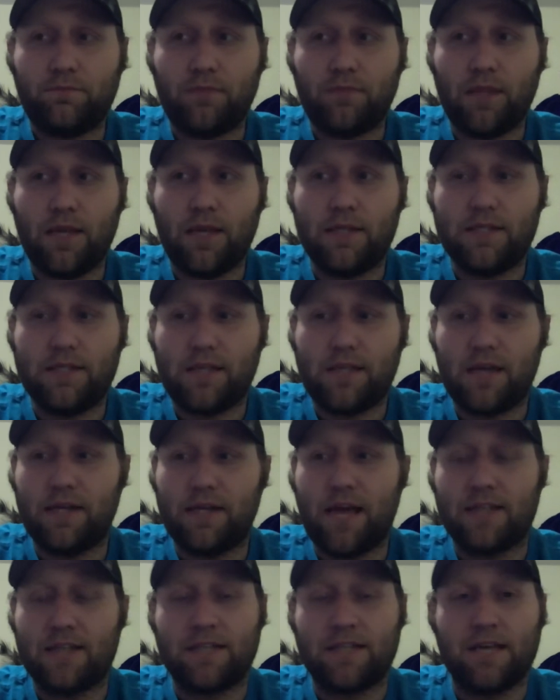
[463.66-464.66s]
instead,
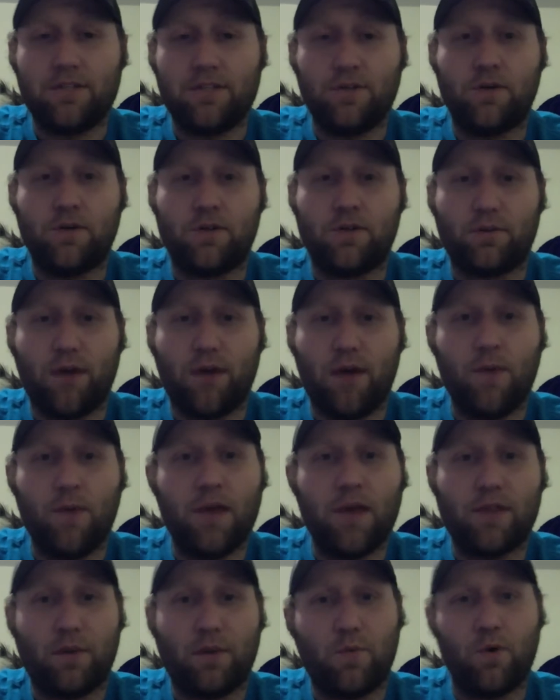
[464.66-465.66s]
Cascade's doing it the right
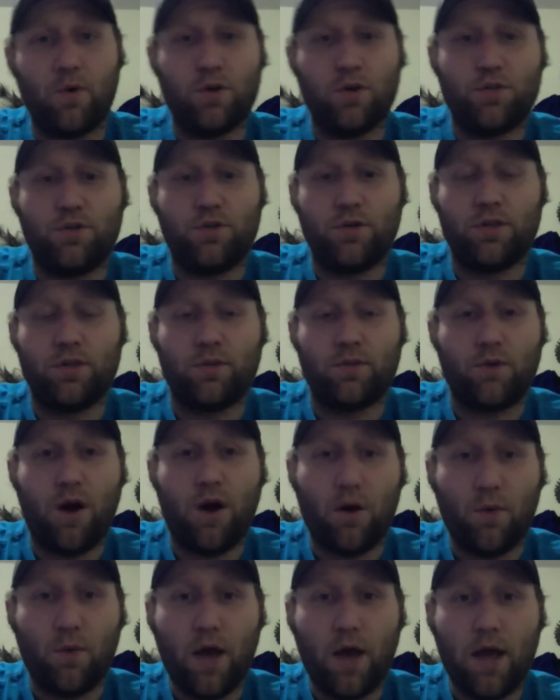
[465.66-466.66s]
way. I think Warrior's doing it the
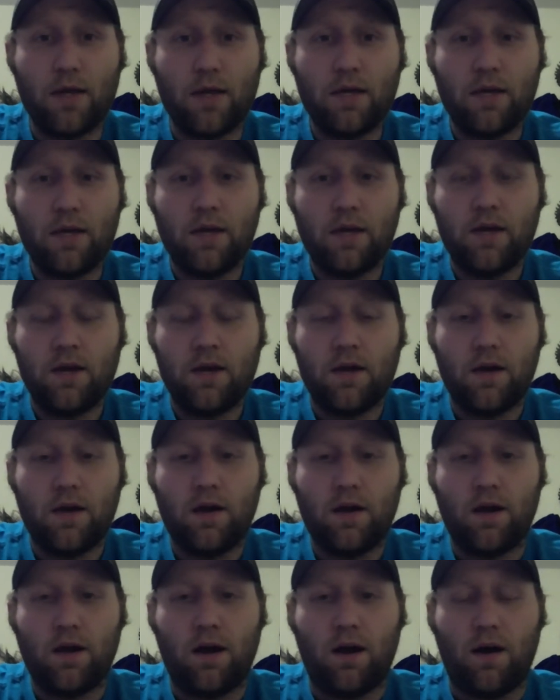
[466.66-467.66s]
wrong way.
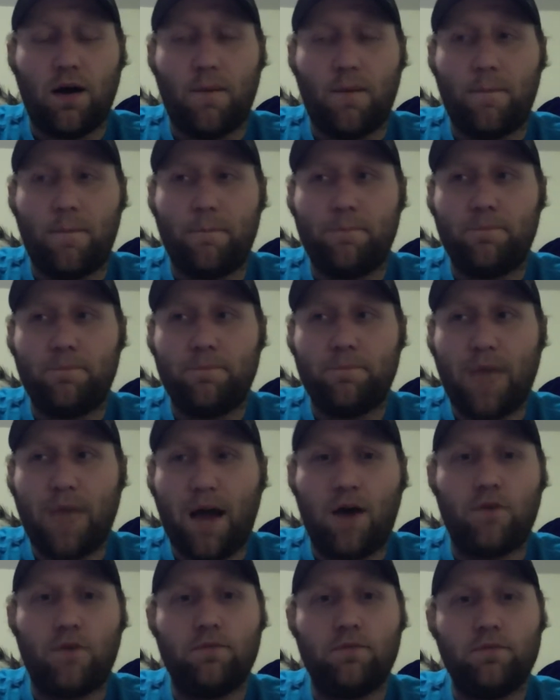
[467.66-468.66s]

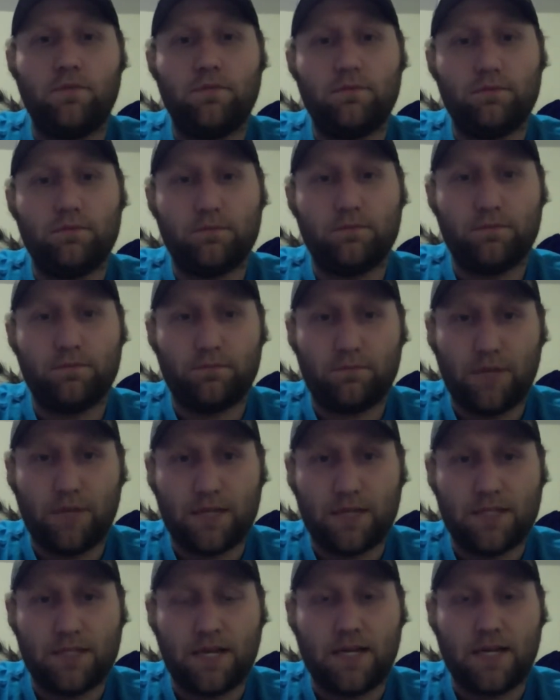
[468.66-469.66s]
Now,
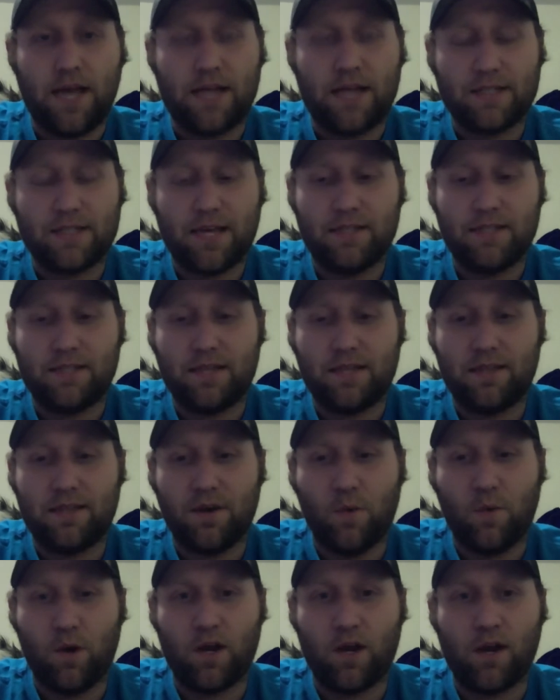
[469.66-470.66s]
like I said, Cascade said
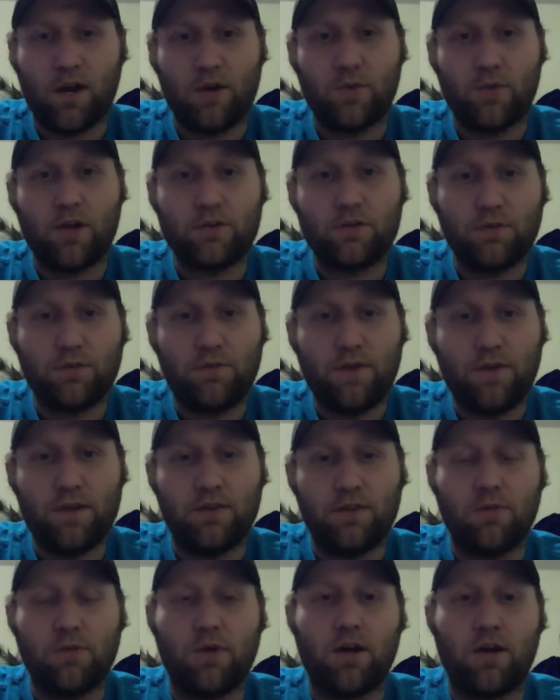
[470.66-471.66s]
they're working on a
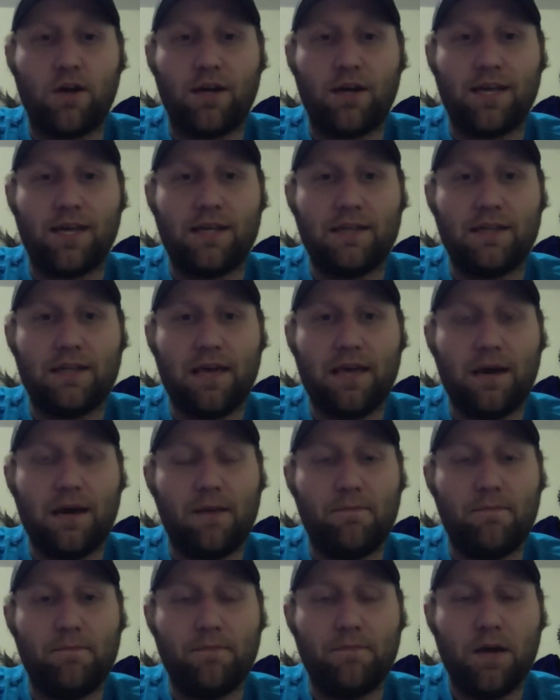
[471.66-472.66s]
retrofit. They're working on getting
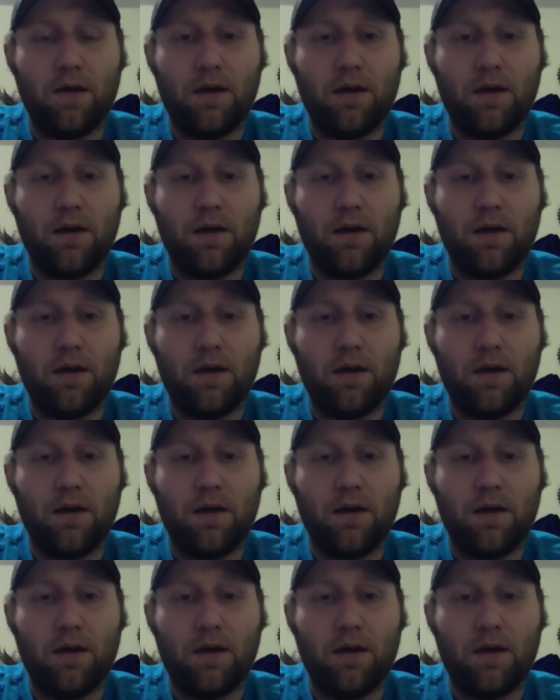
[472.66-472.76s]
them